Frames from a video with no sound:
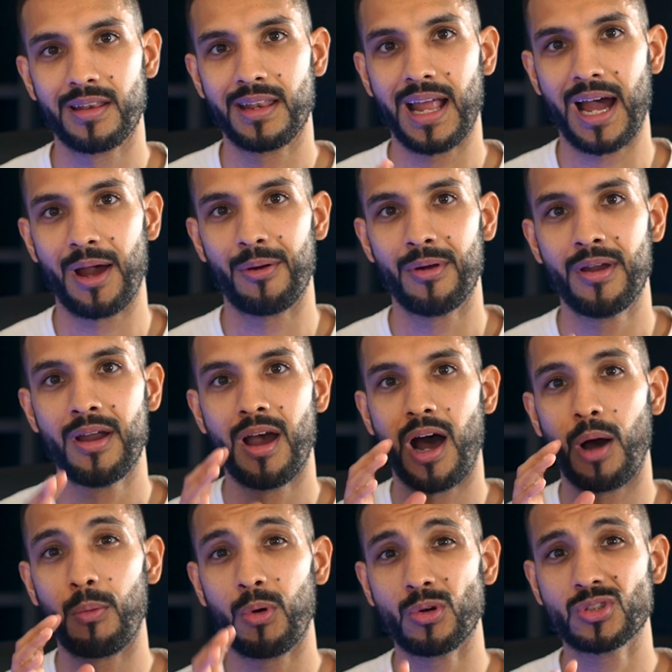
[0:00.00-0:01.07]
Now,
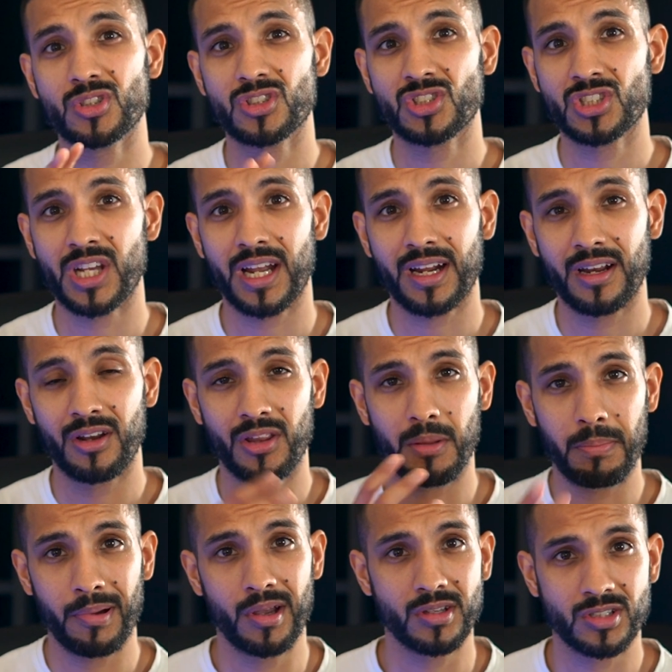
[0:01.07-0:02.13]
I will just check
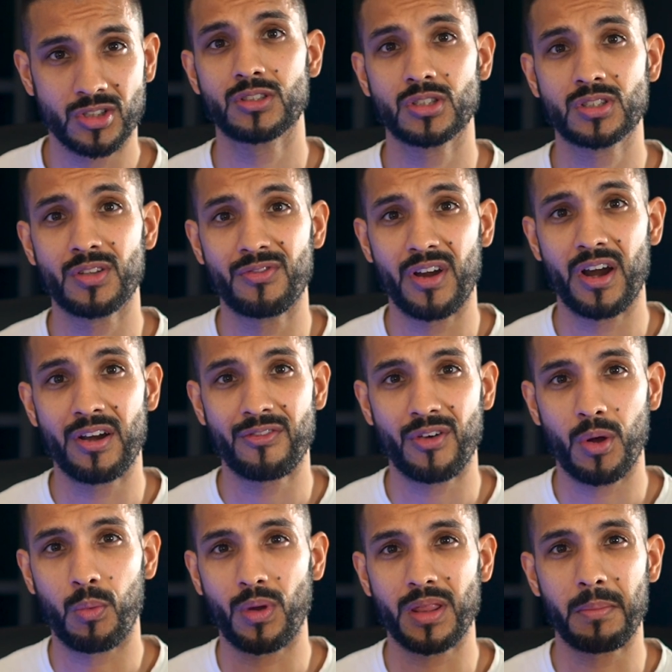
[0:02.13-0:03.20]
another person just to
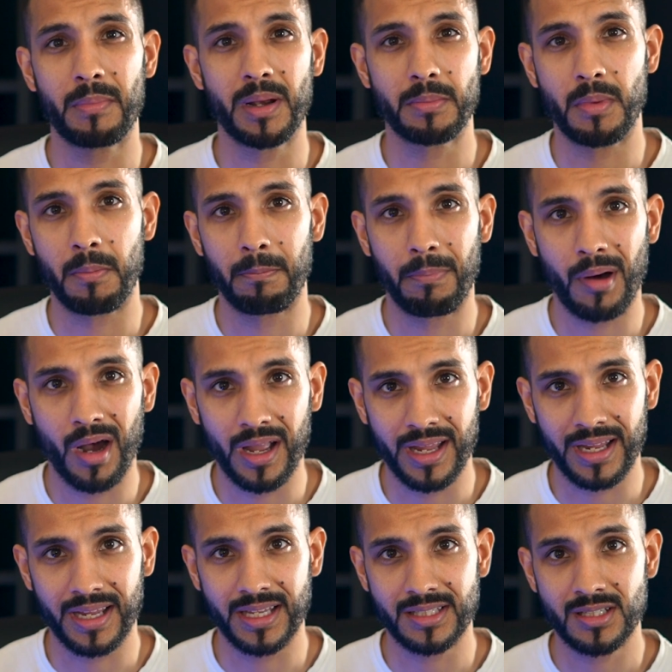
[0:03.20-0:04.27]
verify what the minimum
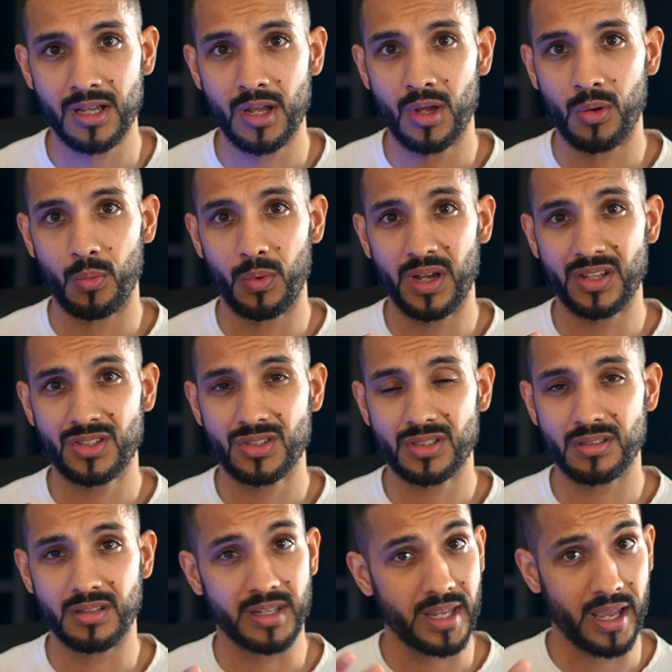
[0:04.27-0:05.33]
buying is,
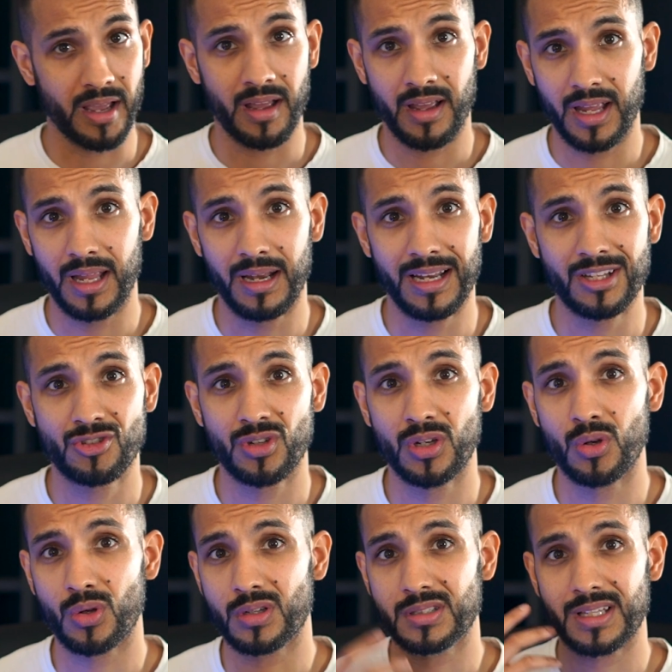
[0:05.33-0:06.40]
which, it
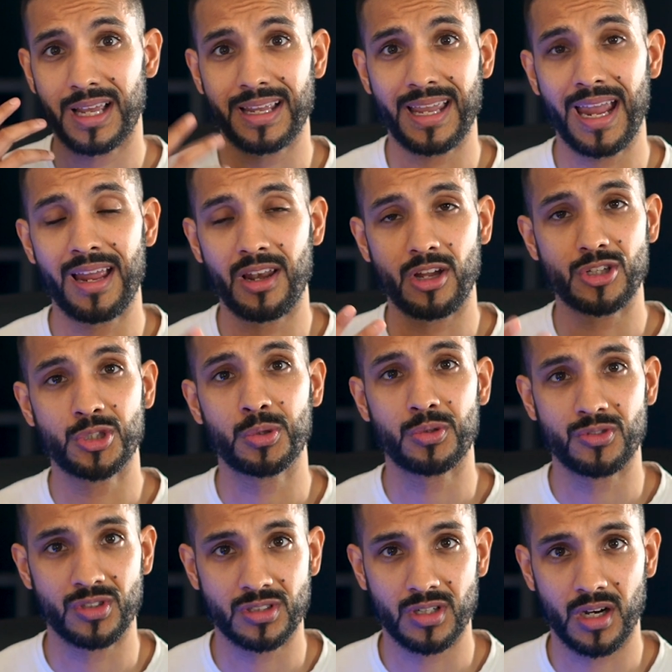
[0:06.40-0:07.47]
literally looks again like
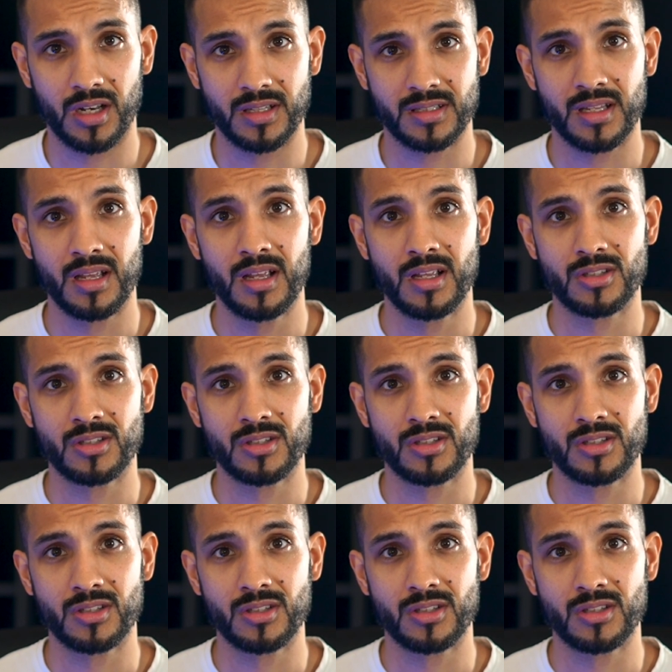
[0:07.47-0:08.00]
$200.